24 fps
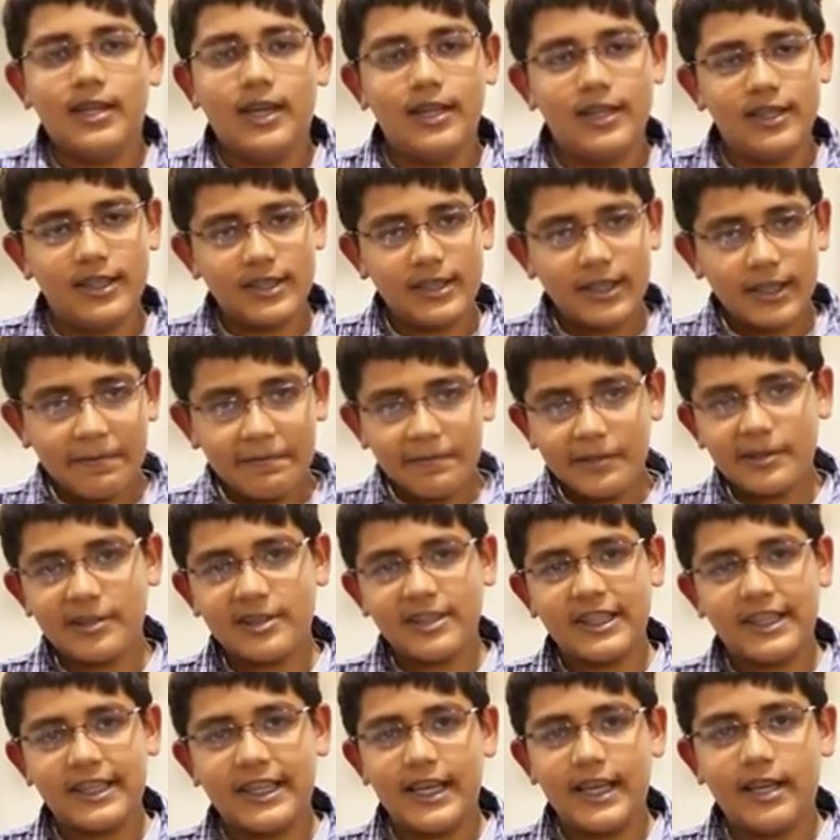and instead of
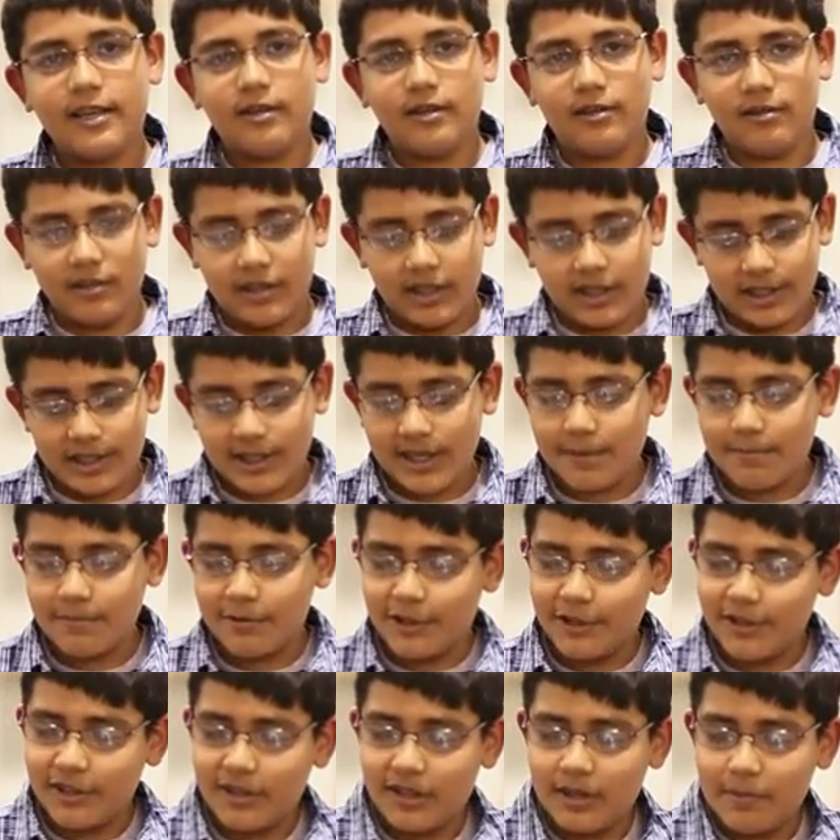using a candle, this time
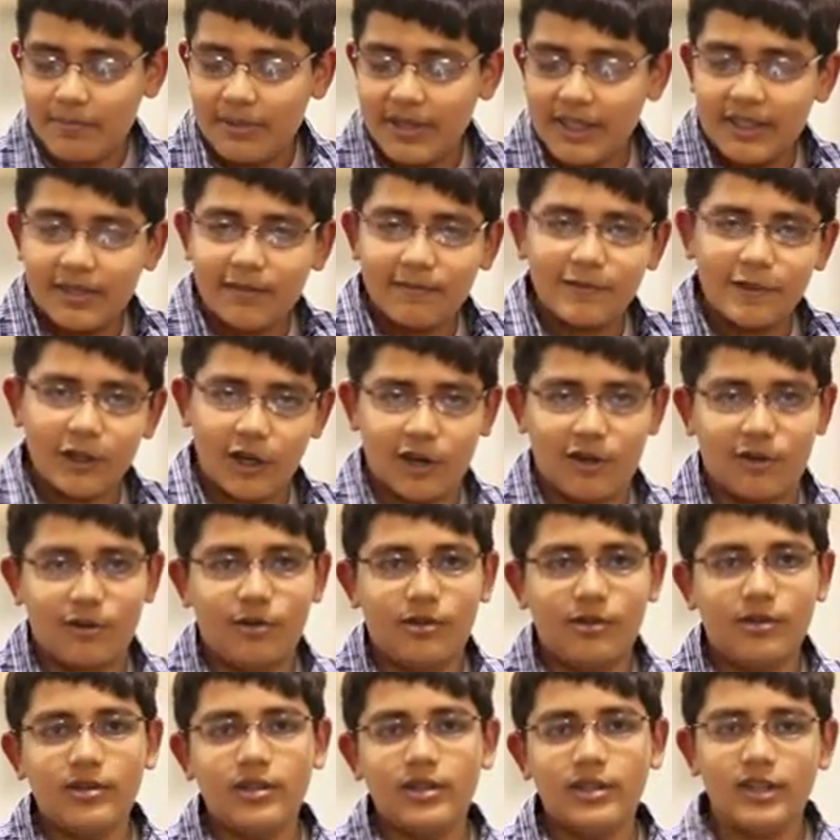we're using a piece of
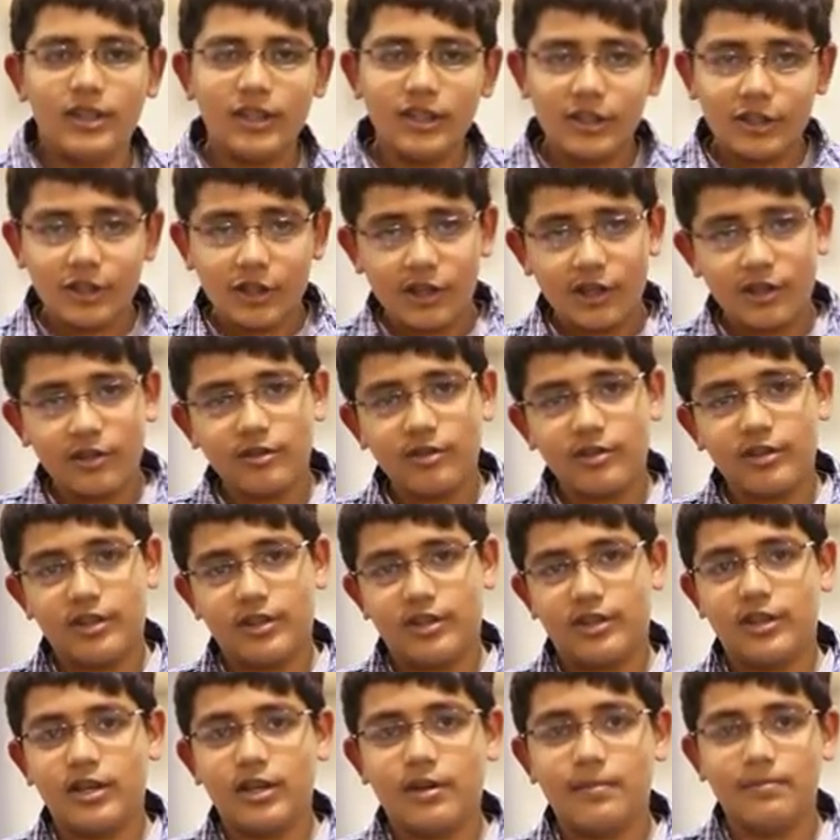charcoal. This charcoal
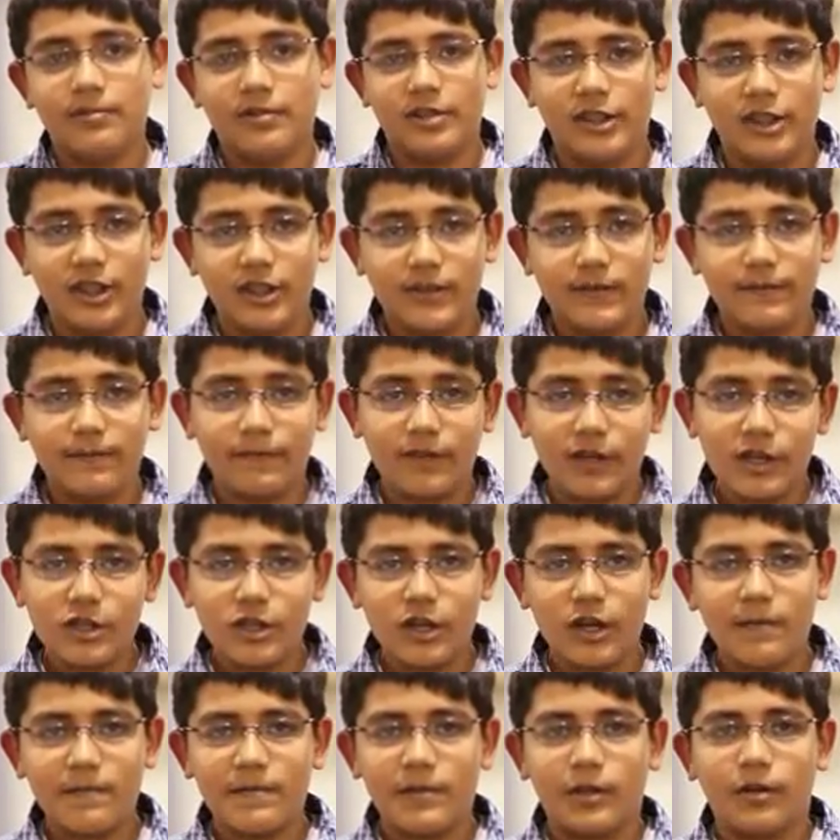has come just fresh
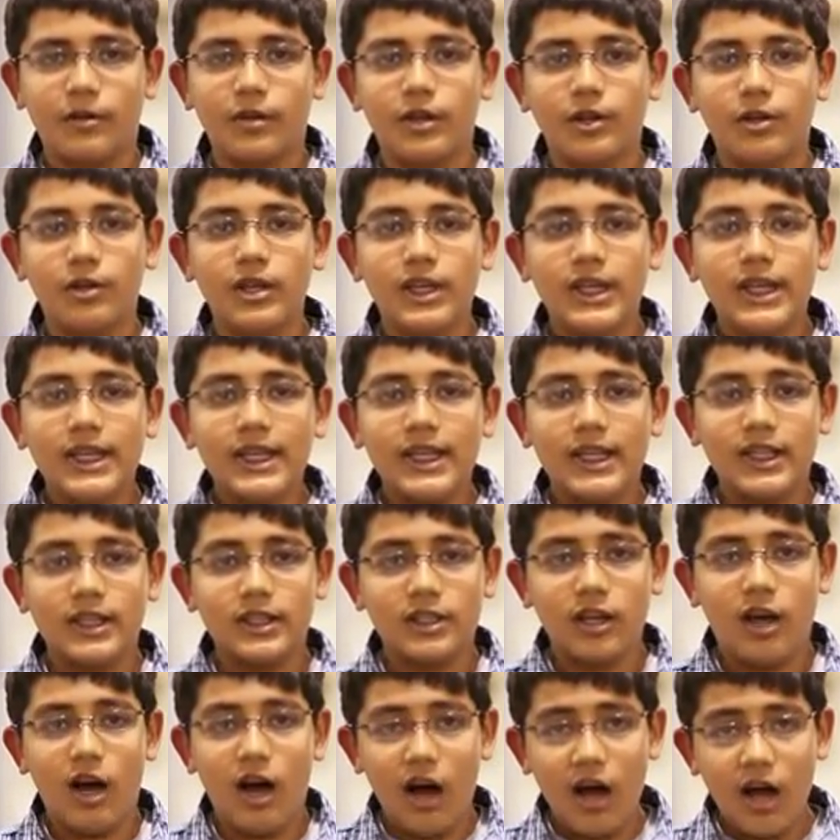off the grill.
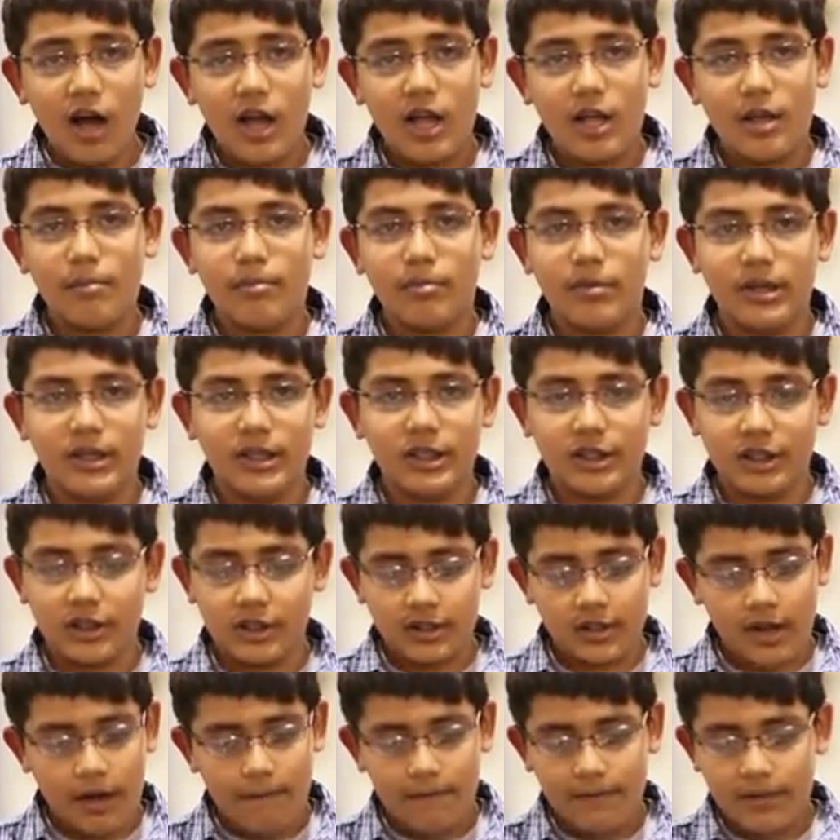It's hot, but it's
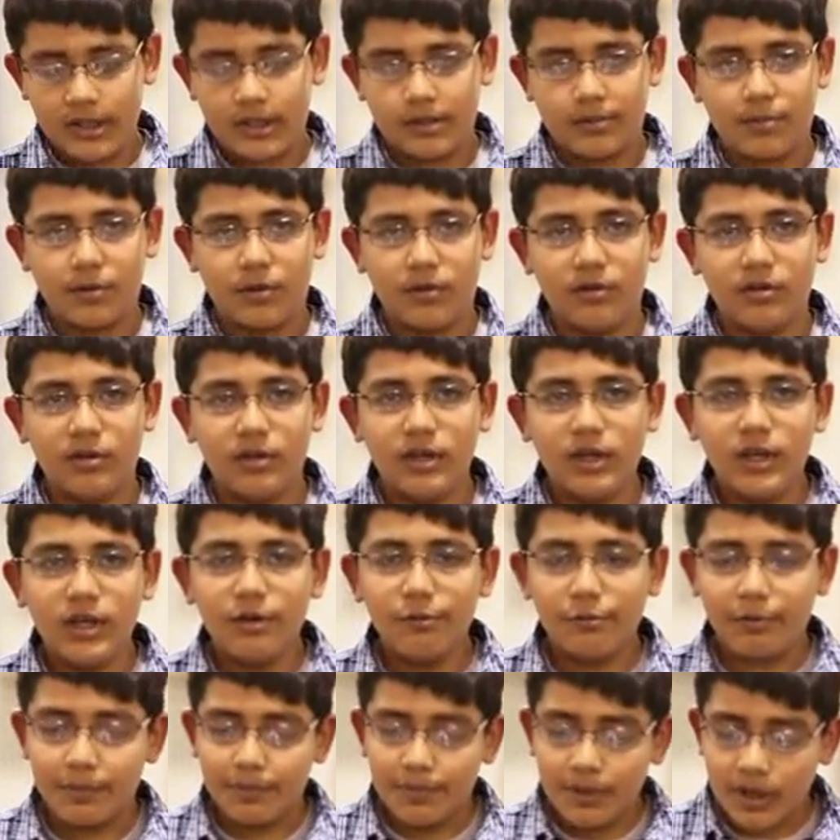just not visible.
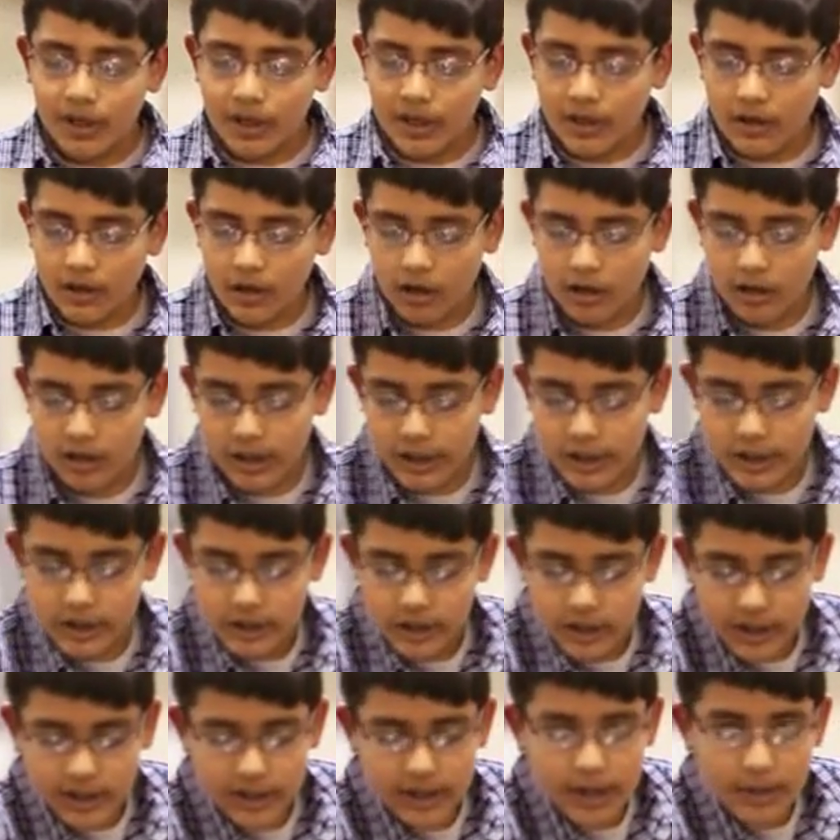We put it on
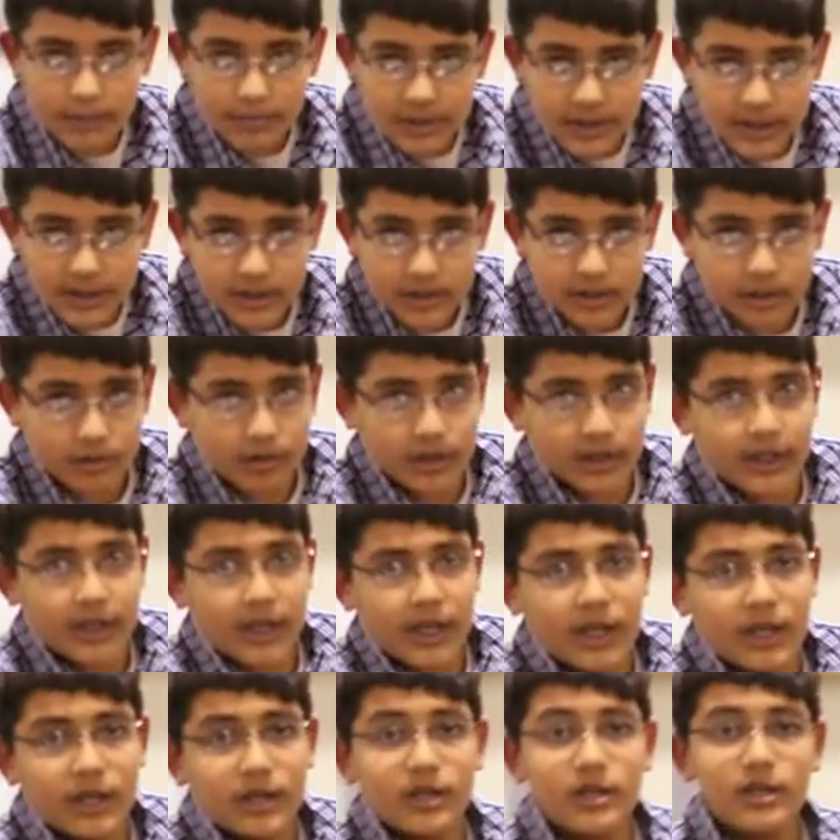an empty soda
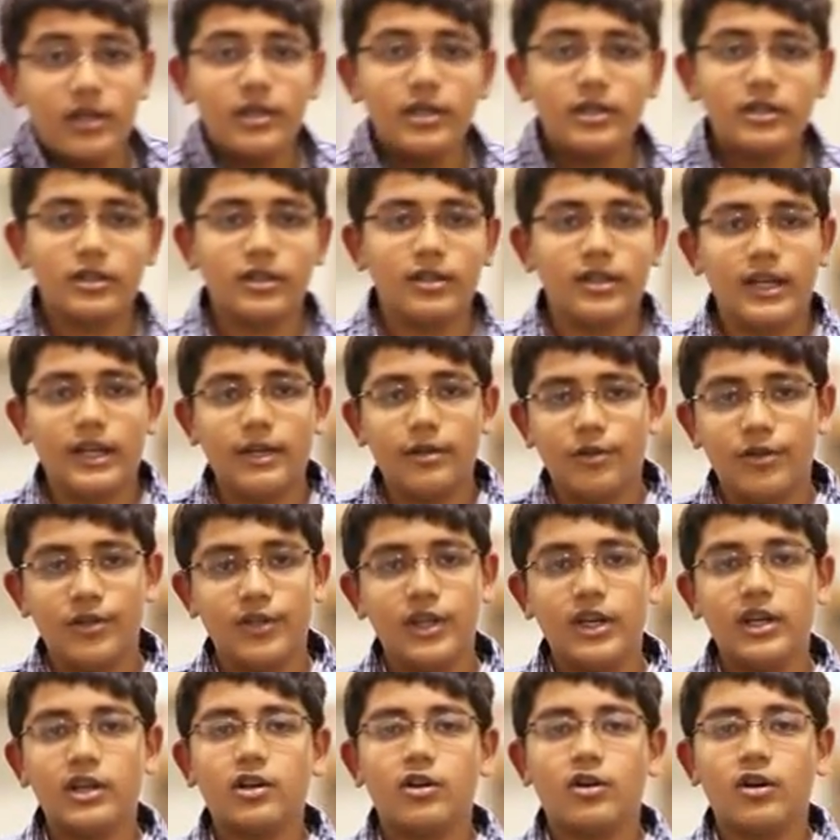can so that it will
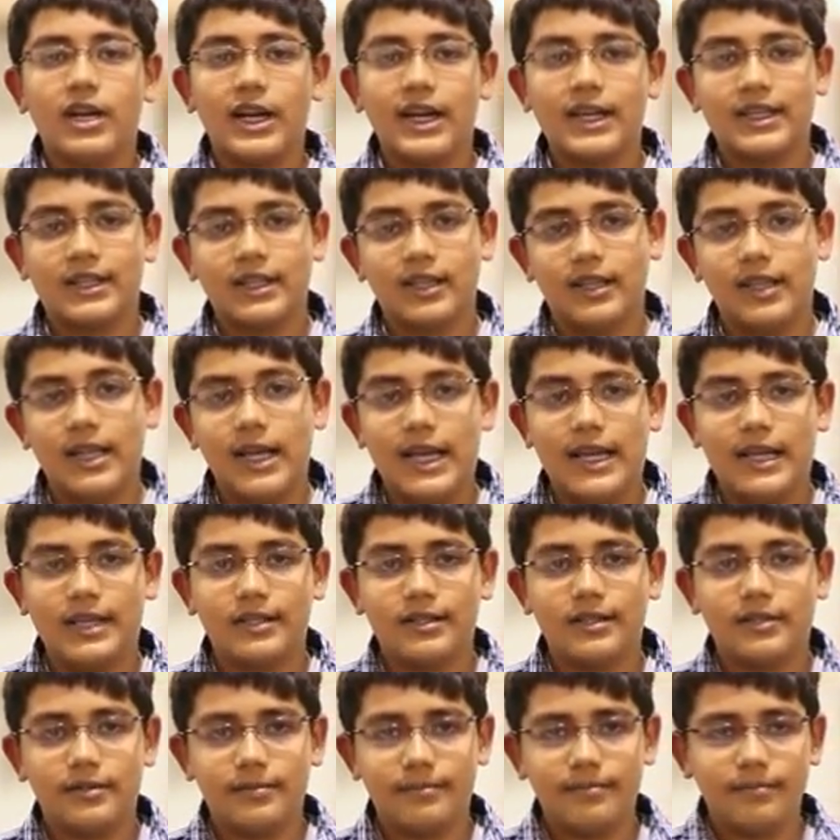not crack the
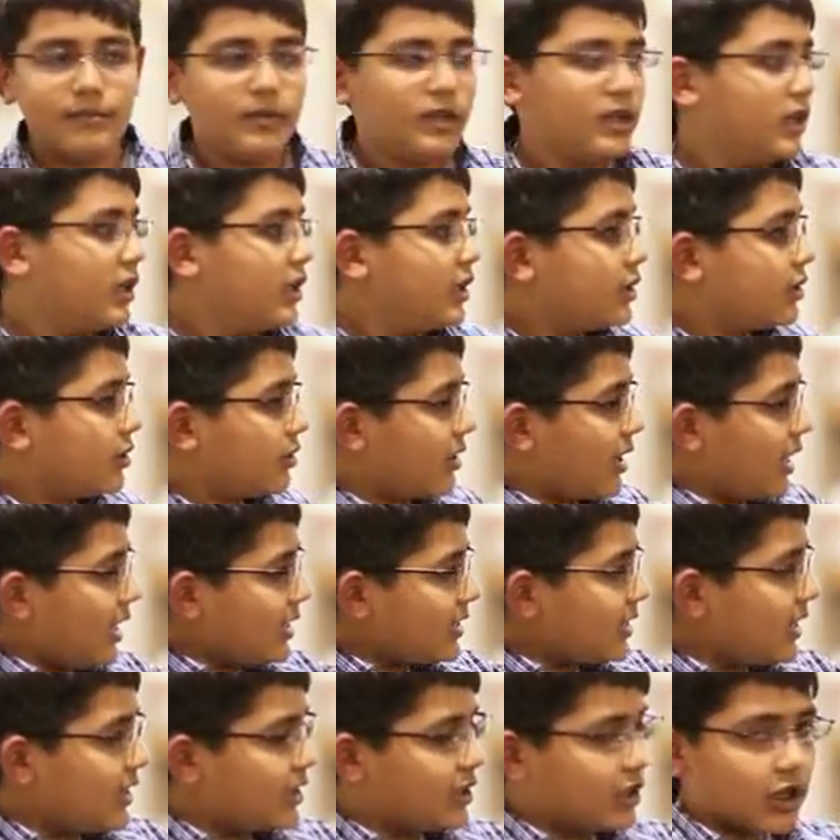glass. So
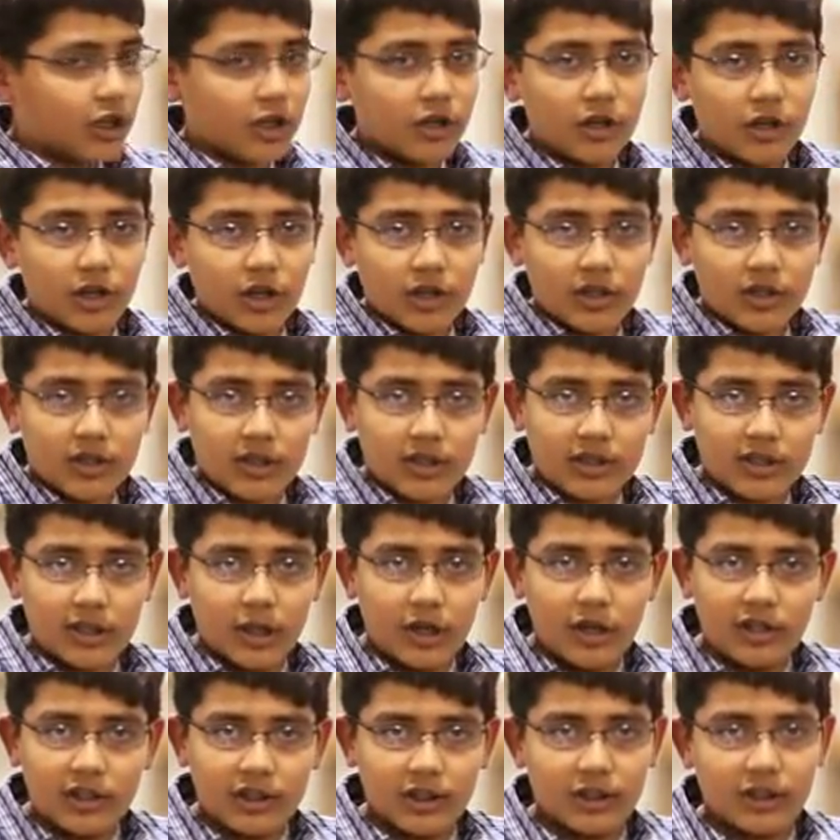as I turn on this
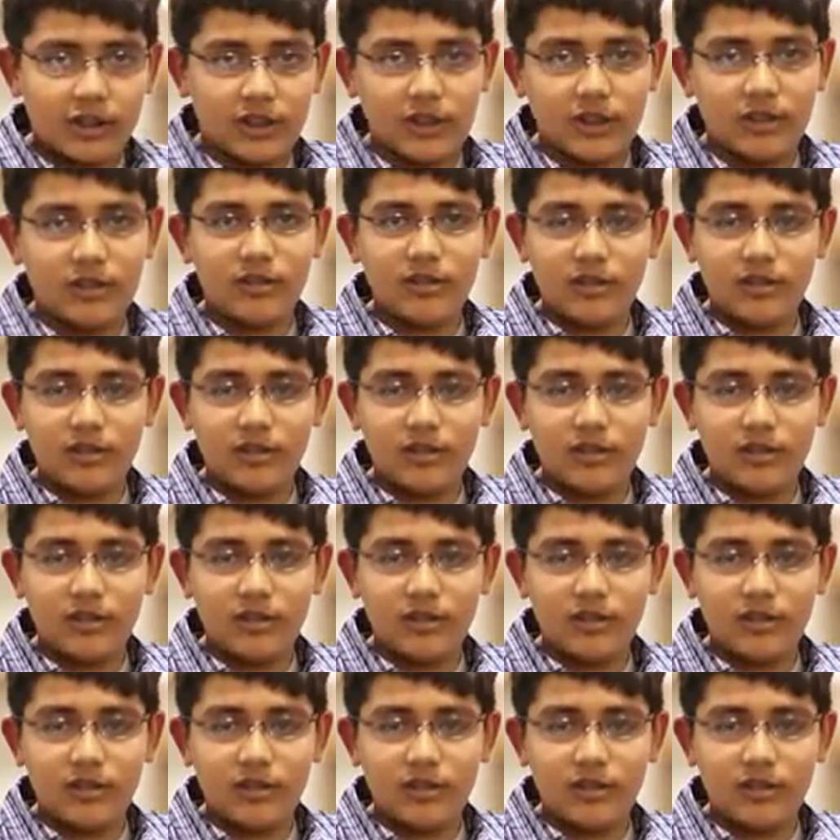oxygen,